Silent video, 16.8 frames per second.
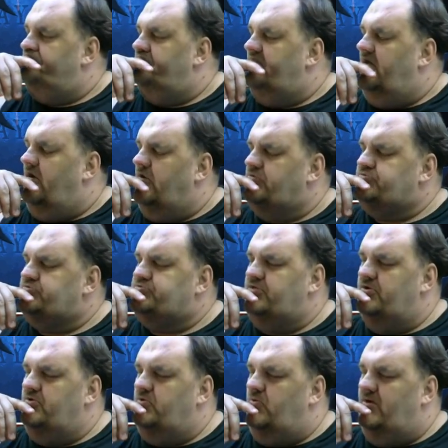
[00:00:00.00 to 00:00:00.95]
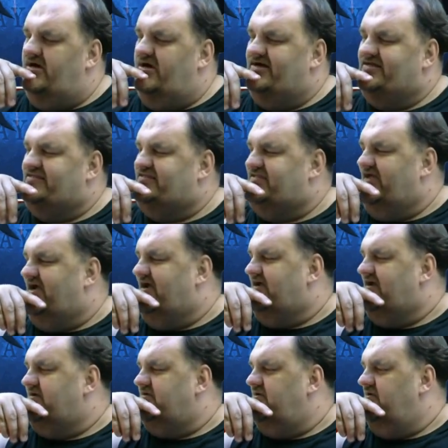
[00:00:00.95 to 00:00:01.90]
Also,
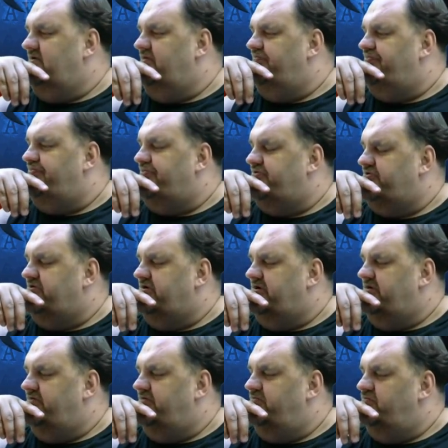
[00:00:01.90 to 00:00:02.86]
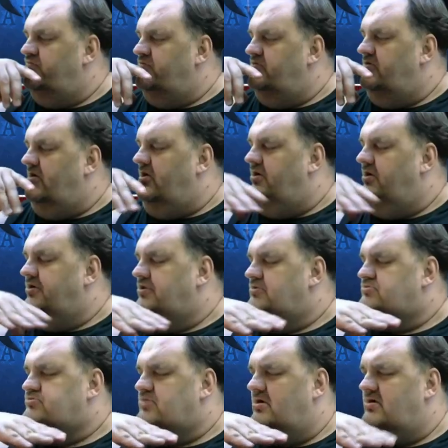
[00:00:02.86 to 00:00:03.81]
Dad of 3, are you
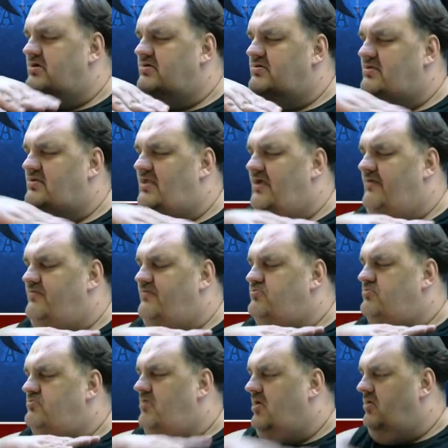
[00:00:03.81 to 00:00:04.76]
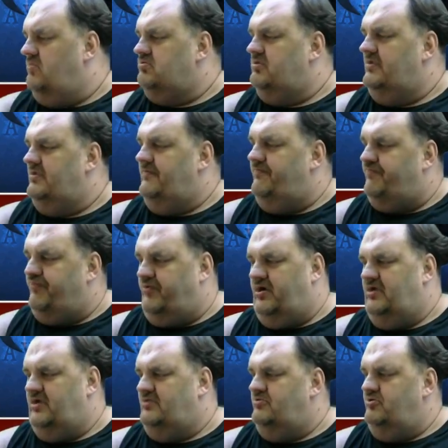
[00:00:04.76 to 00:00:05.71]
starting like totally
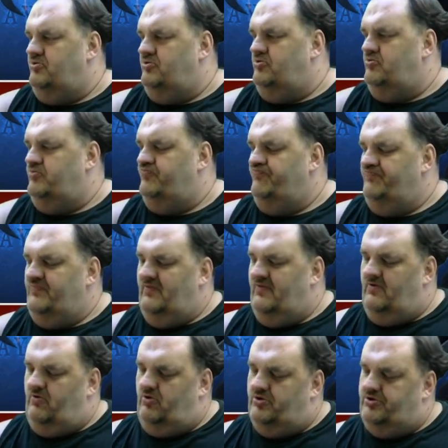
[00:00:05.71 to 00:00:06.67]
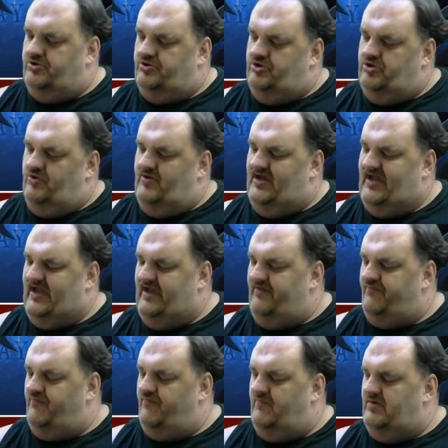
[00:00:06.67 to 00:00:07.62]
brand new, or do you
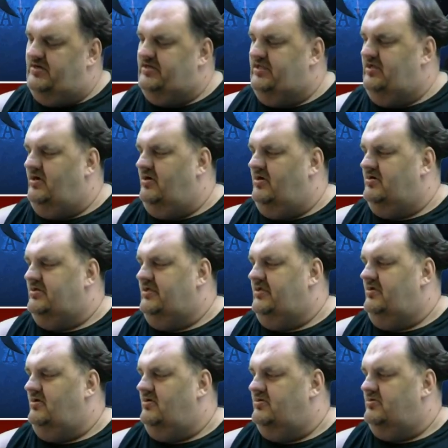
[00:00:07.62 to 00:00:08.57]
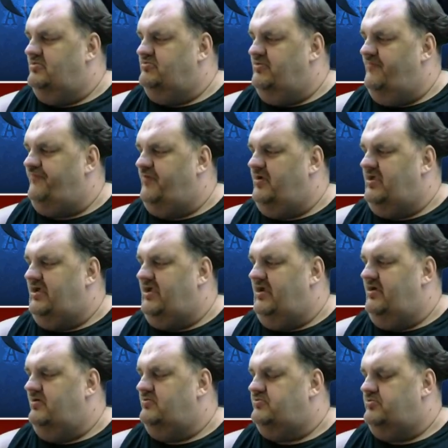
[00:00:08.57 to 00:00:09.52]
have money on a different
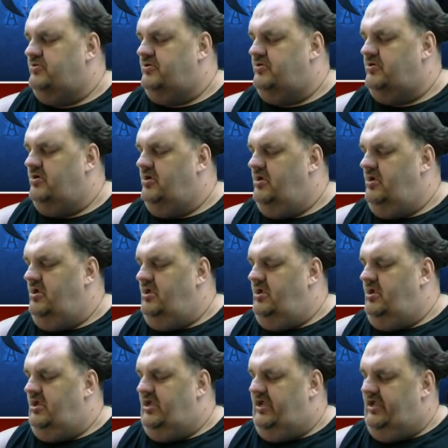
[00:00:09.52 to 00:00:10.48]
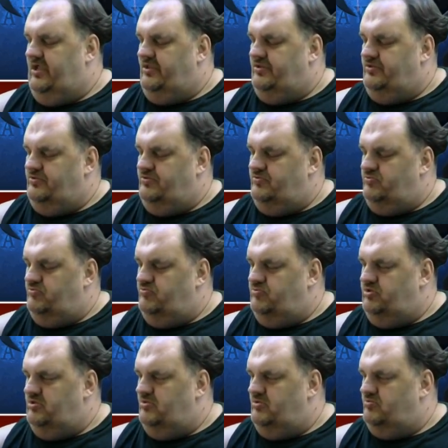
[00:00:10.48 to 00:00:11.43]
character, and
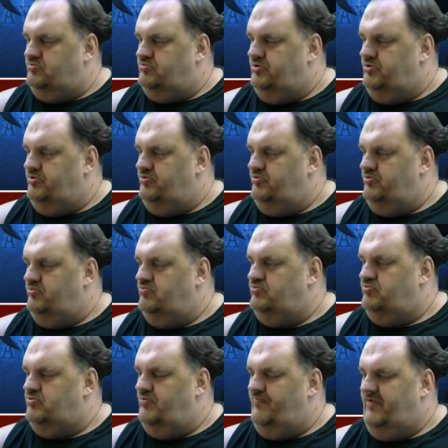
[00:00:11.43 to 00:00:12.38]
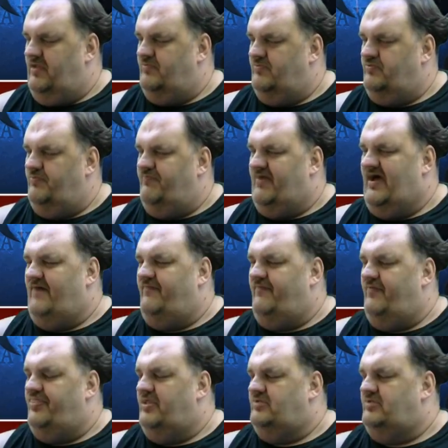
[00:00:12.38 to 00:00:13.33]
you know to be able to buy
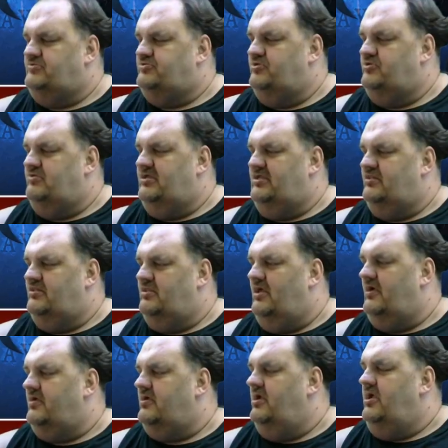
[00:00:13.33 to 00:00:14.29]
the things you need, like